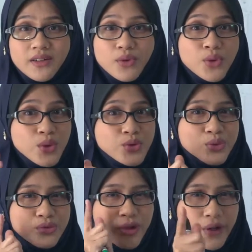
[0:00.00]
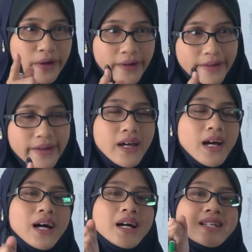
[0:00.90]
For those who forgot,
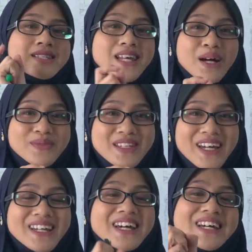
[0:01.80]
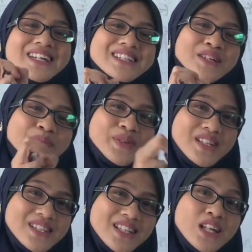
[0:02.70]
Subject is the
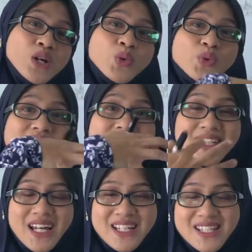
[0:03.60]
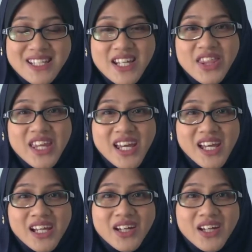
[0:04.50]
person who does a thing